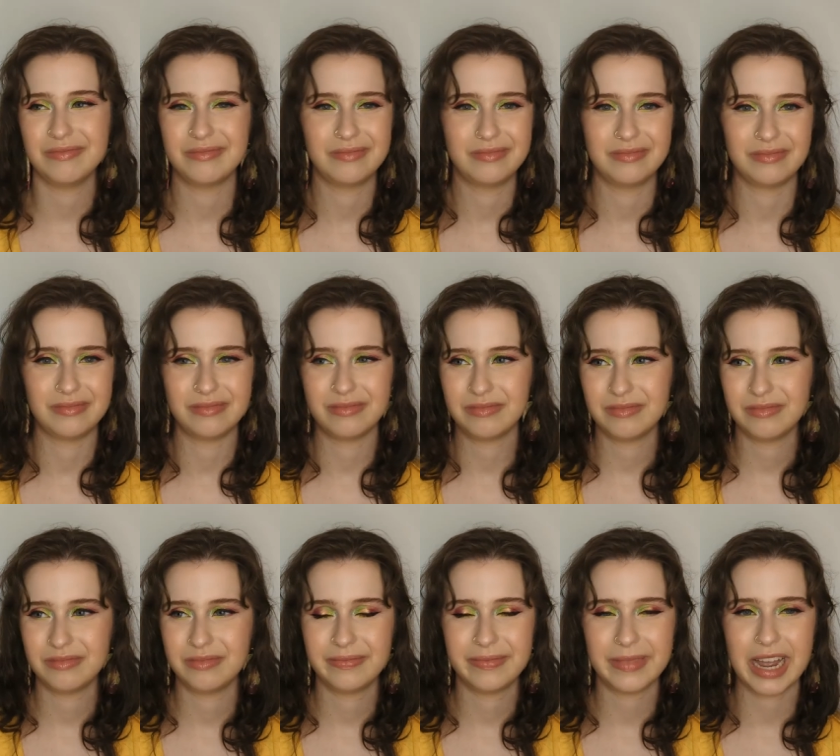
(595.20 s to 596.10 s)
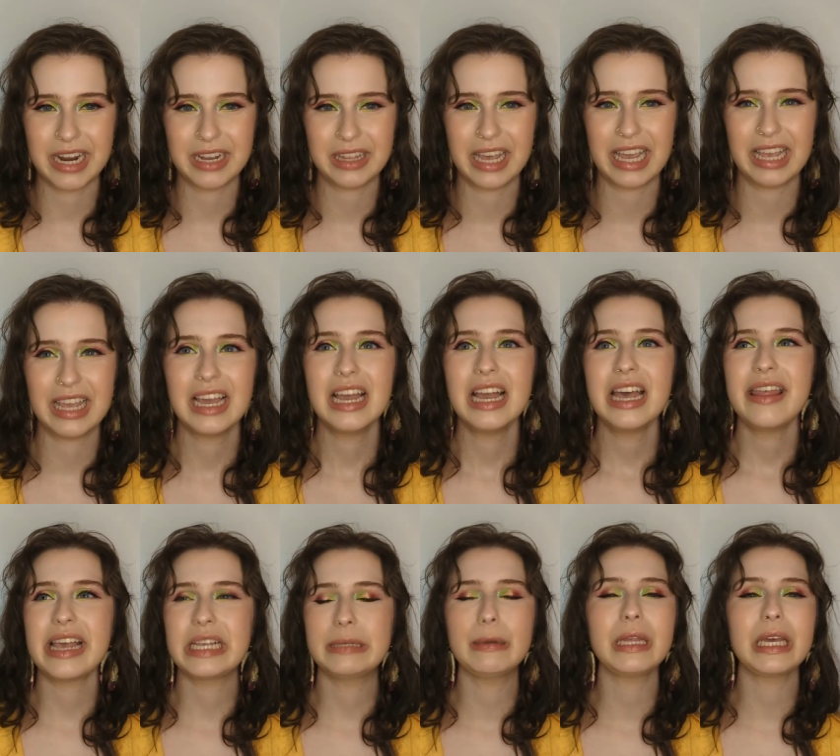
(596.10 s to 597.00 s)
mm-mm. I'd like,
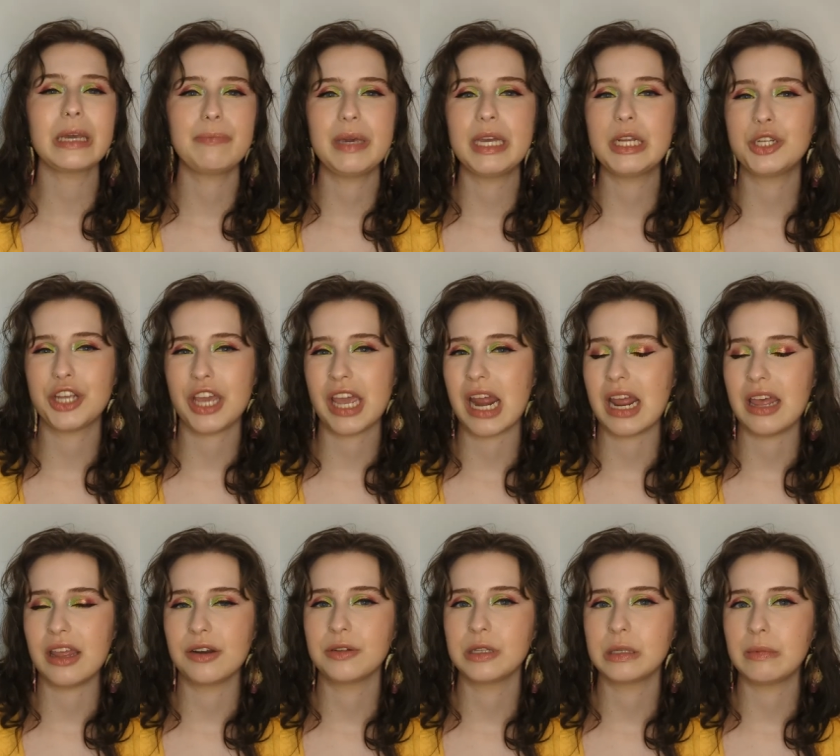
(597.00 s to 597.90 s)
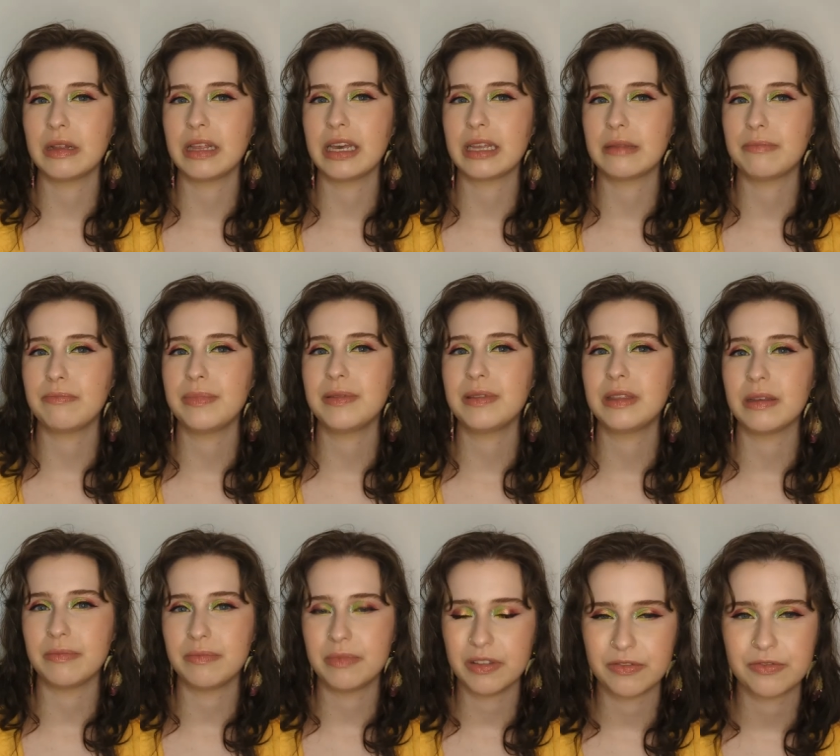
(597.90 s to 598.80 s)
they smell like peach candy. They don't smell like
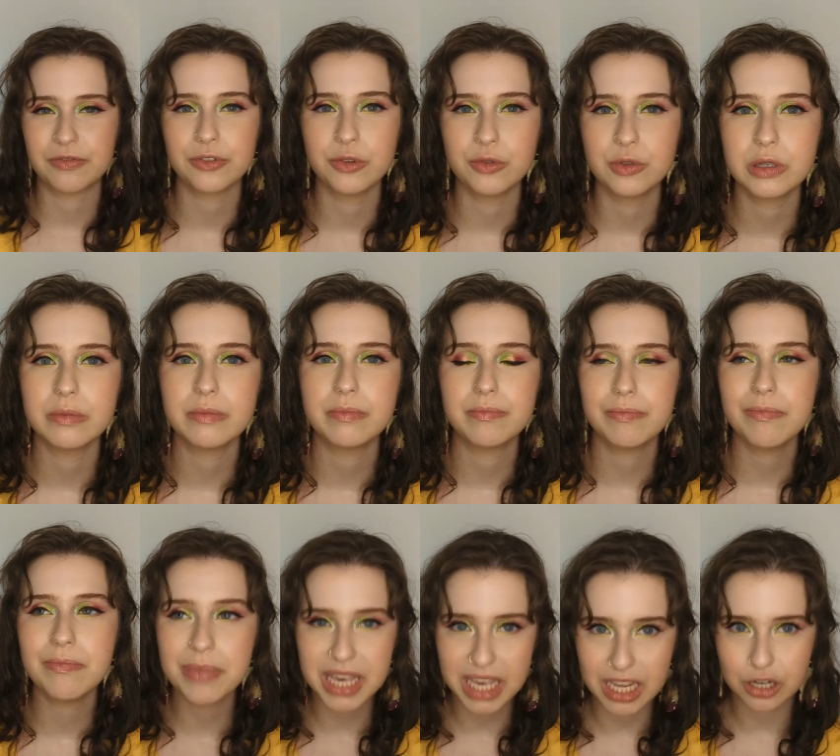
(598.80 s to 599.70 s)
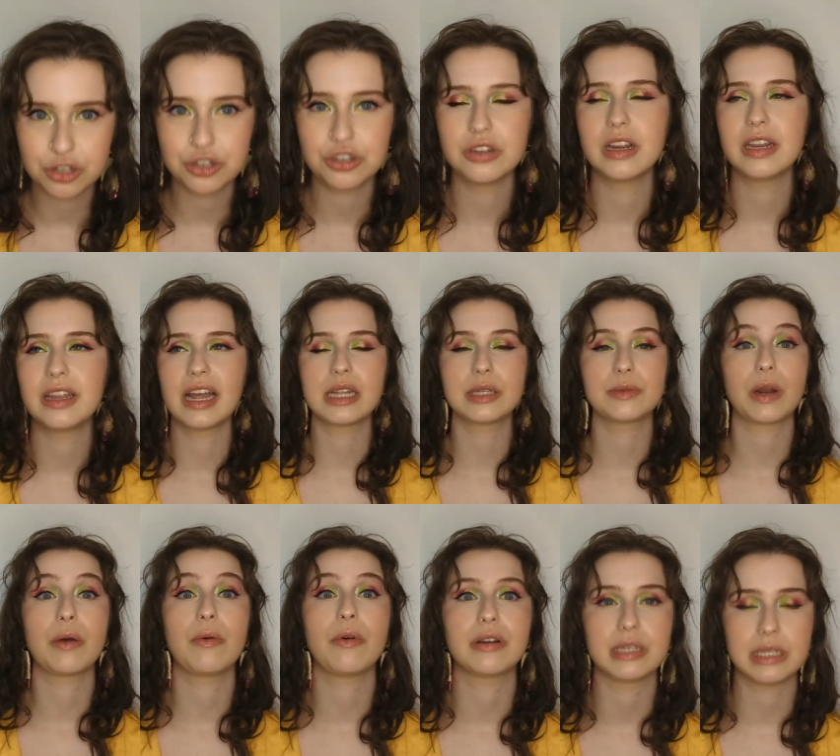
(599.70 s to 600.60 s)
the, the fruit peach. And that's
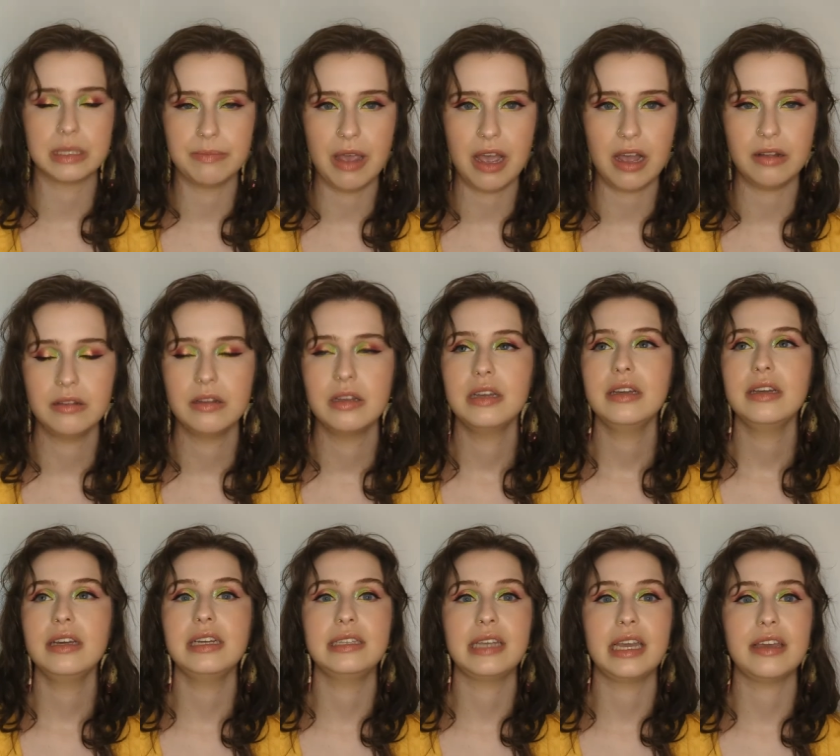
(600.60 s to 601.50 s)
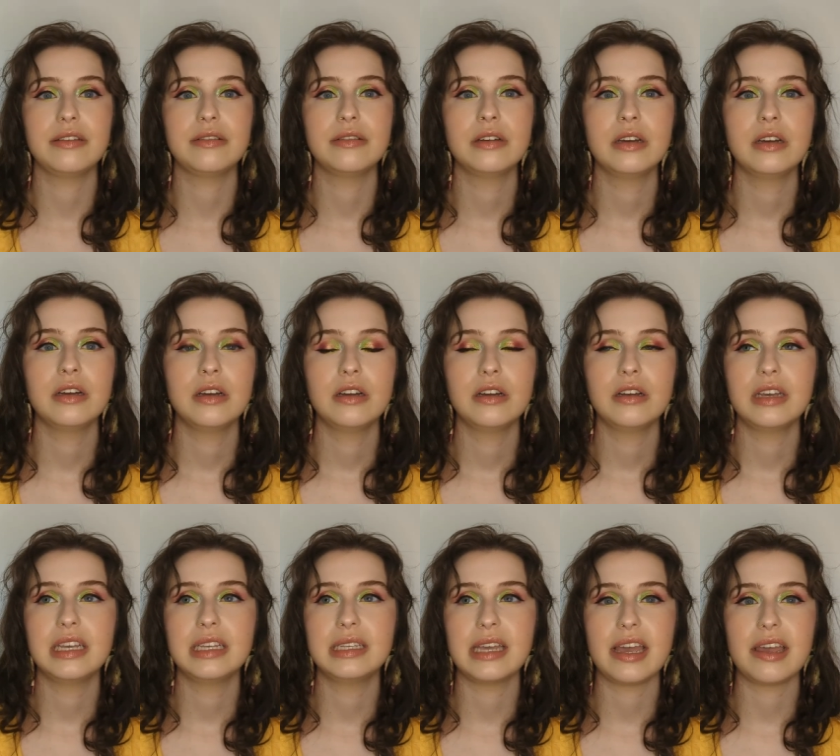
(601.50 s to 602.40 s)
what I want to smell, is a
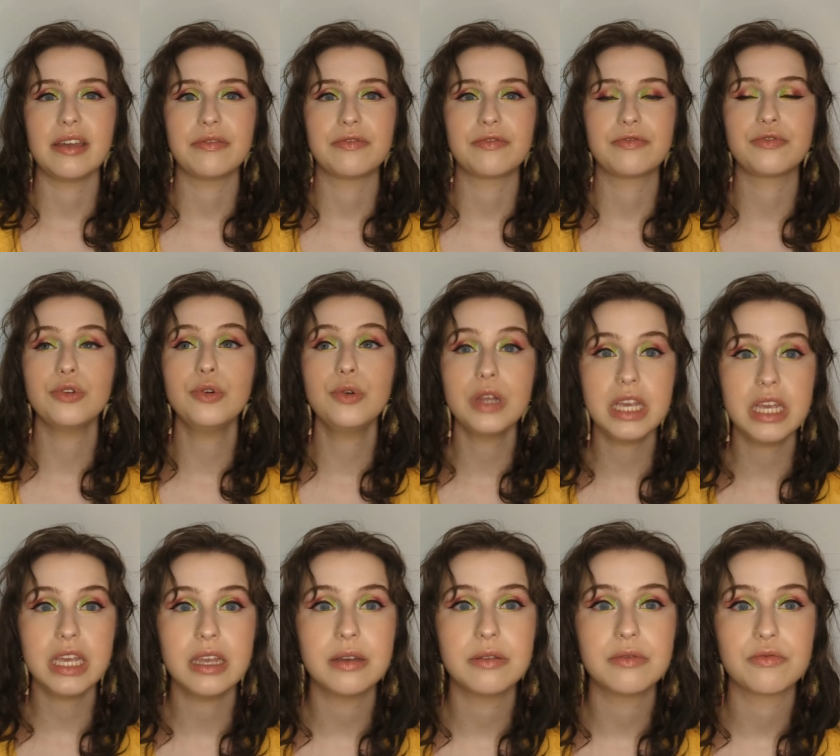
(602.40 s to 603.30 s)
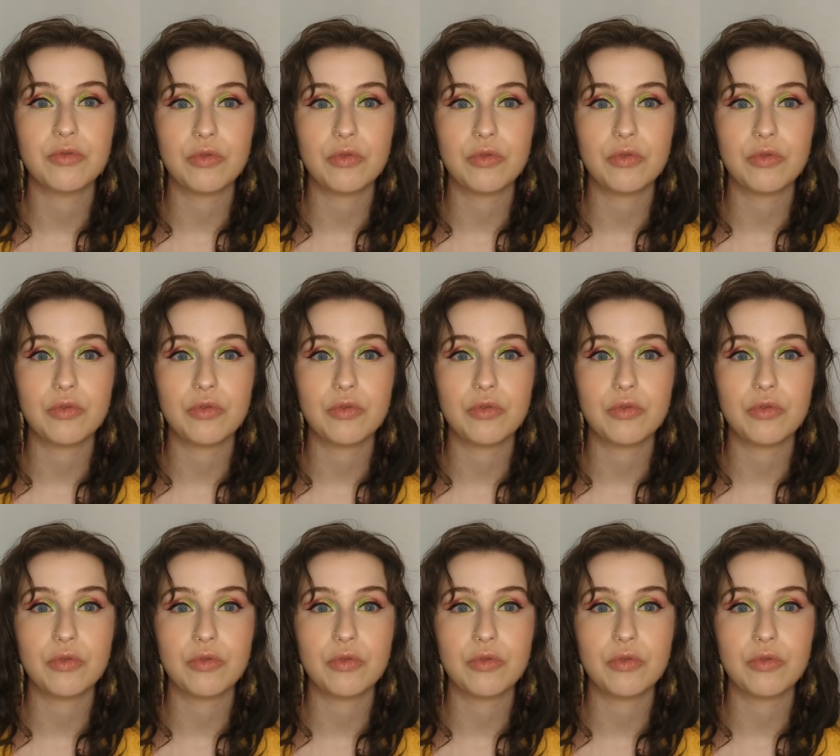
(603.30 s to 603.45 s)
is a fruity,